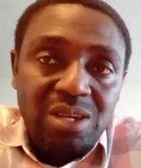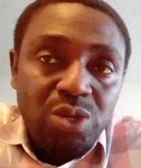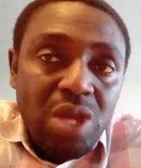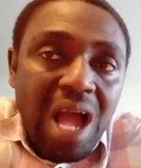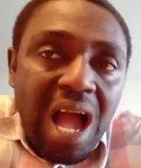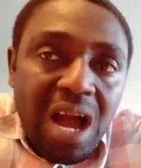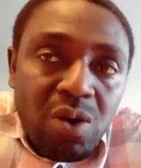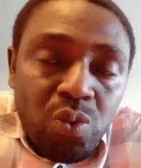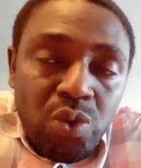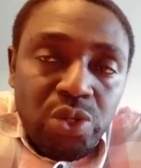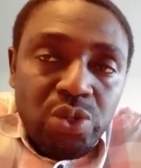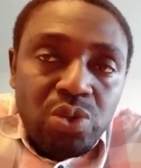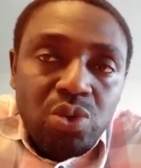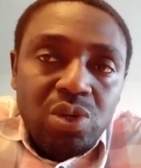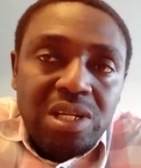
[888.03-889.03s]
how would
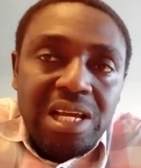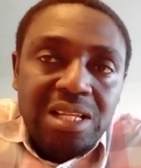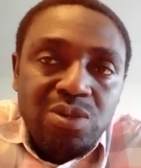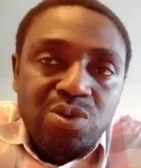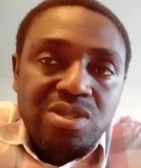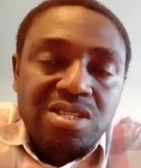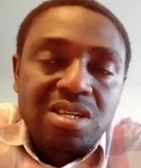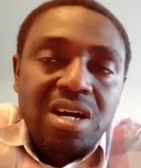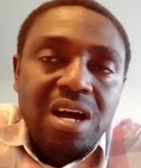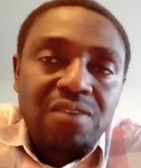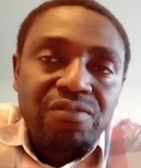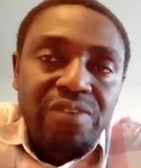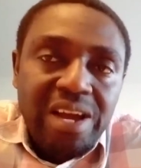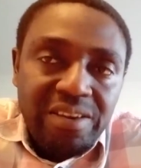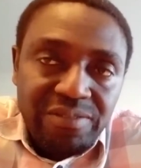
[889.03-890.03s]
you know that you still
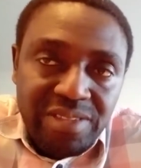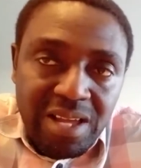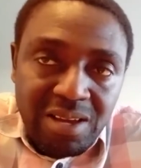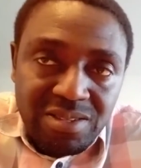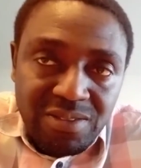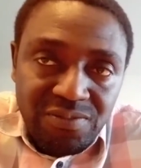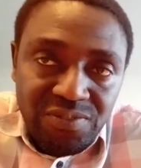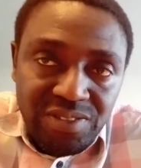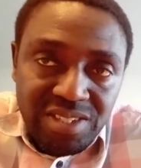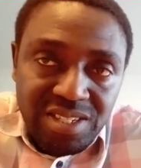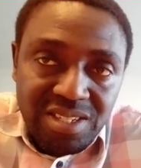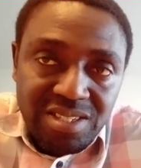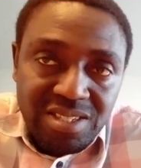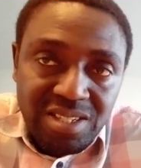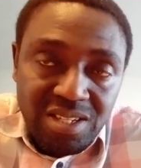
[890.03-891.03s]
have 5,000
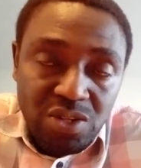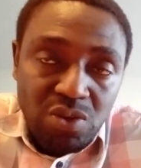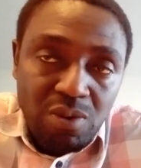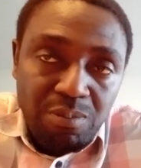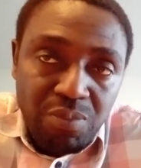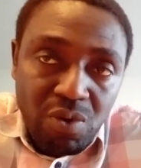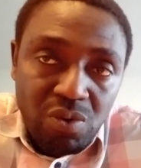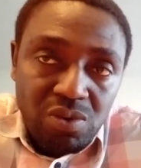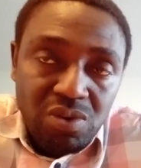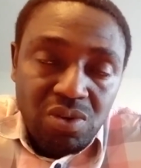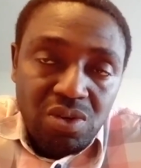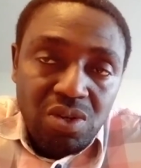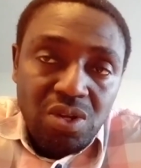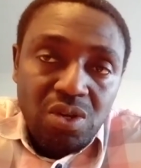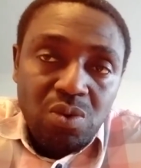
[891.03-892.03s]
fishes in your pond?
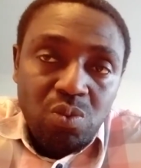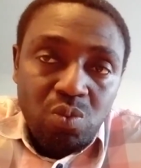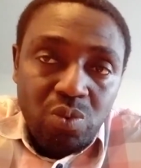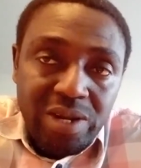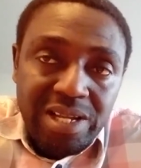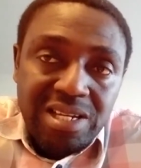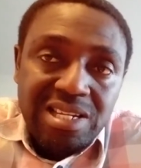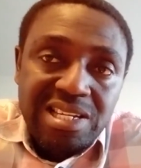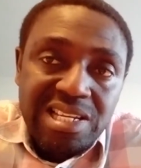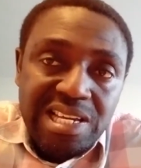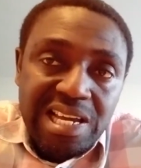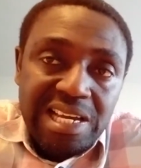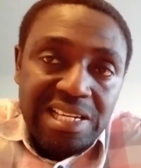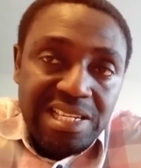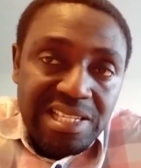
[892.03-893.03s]
When they
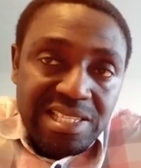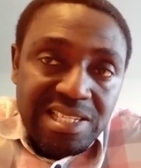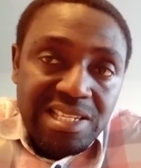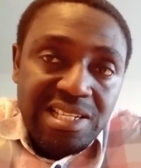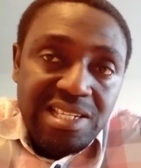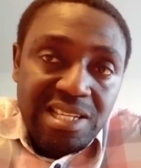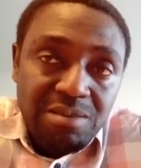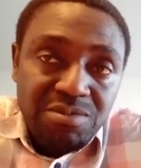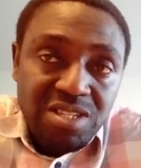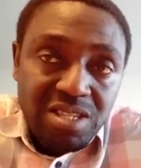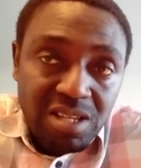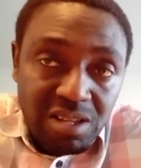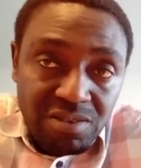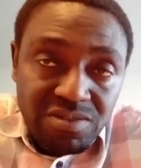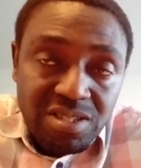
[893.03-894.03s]
are eating
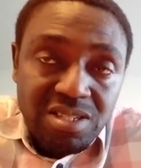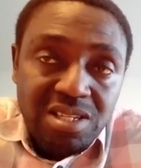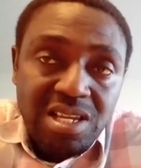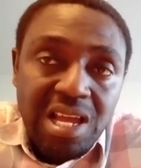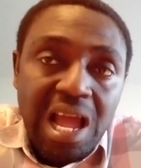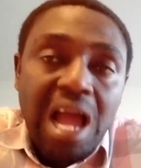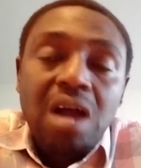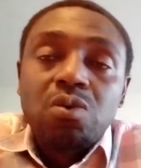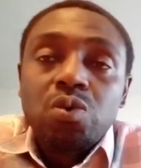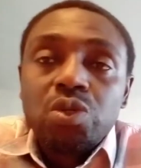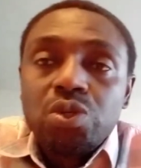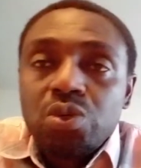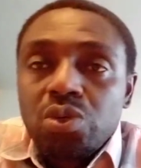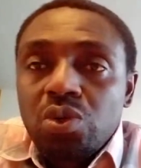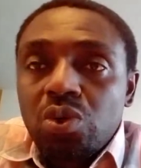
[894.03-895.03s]
themselves, how would
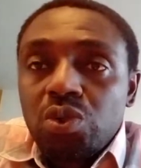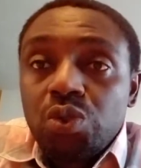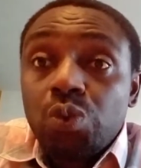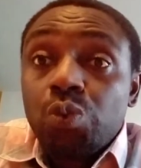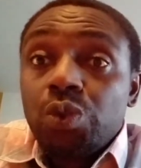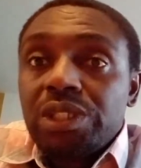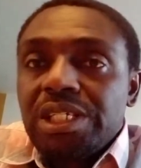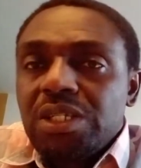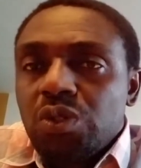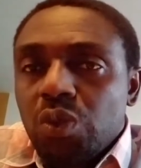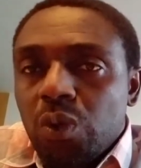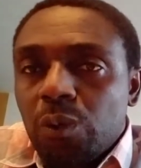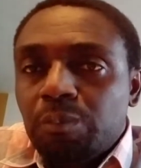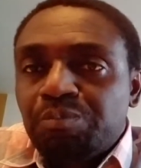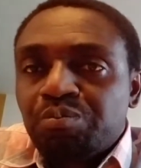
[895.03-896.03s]
you know? You wouldn't
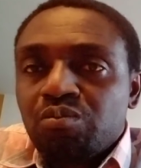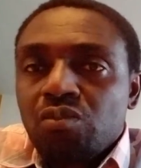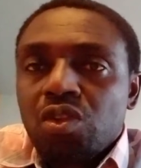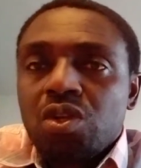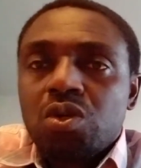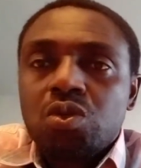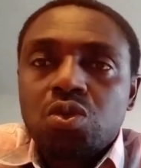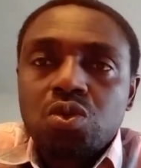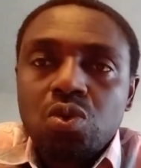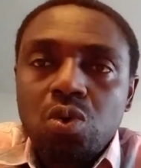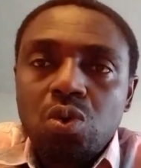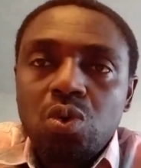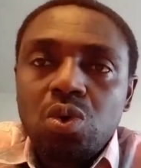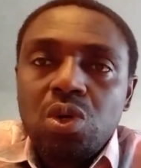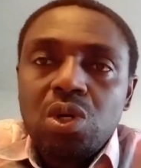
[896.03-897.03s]
know.
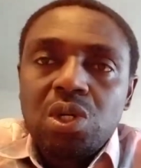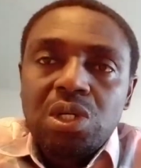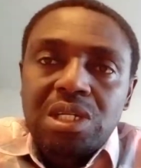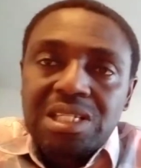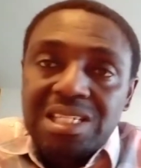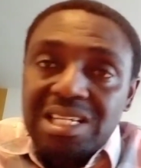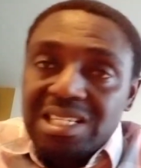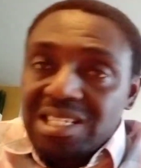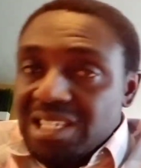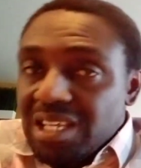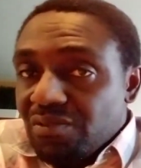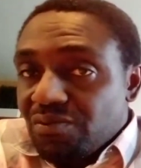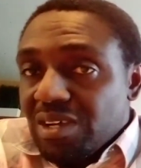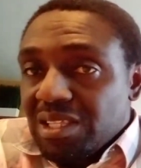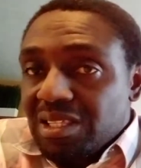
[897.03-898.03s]
So the
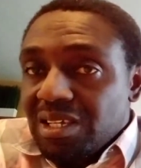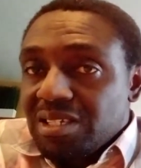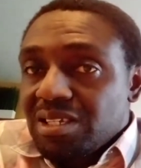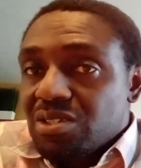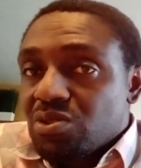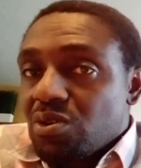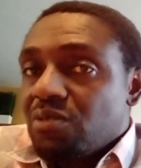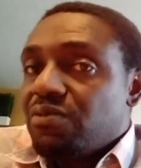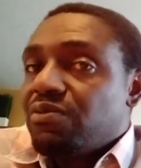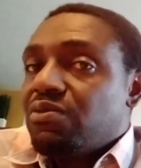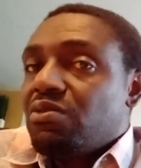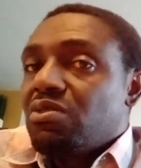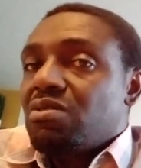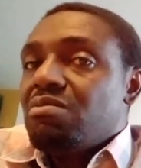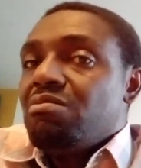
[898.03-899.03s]
disadvantages of
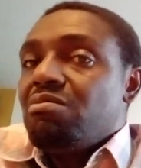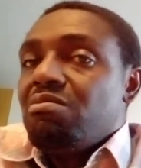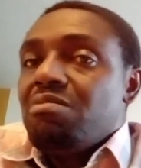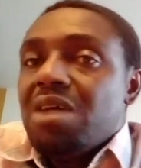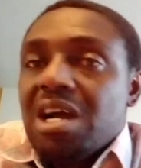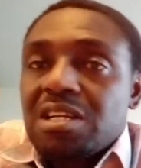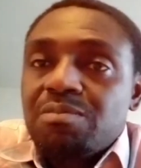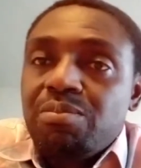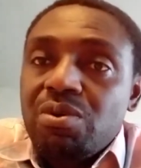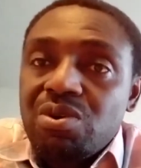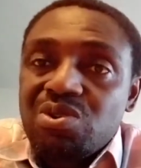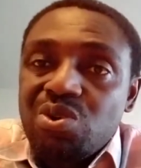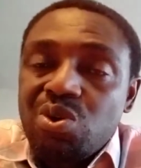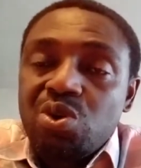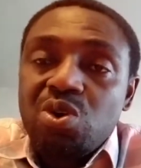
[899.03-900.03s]
mud
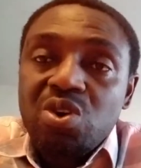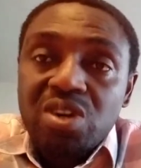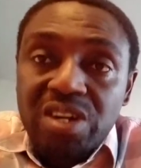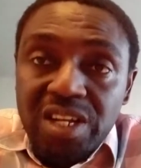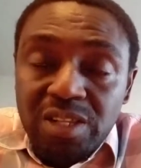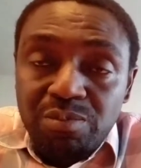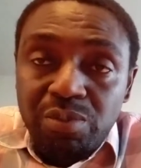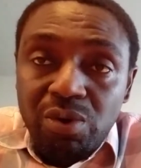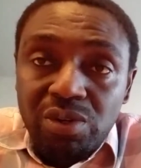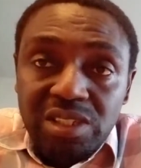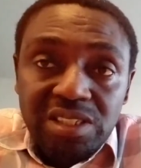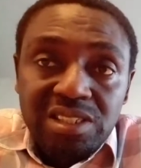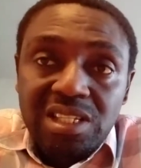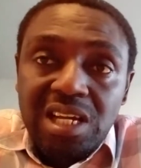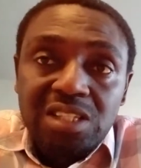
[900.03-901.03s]
pond or concrete pond
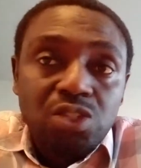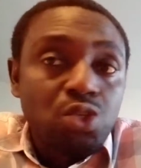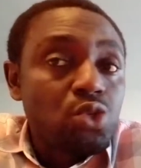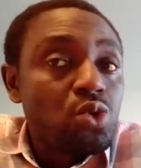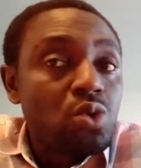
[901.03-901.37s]
is that you